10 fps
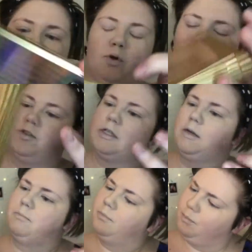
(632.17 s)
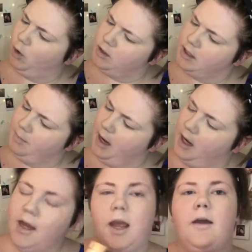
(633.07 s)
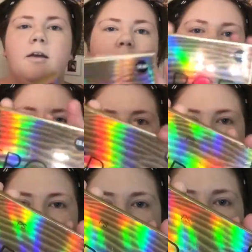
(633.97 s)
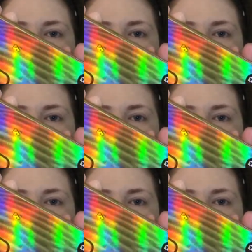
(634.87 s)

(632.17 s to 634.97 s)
bronzing palette. Yeah, PS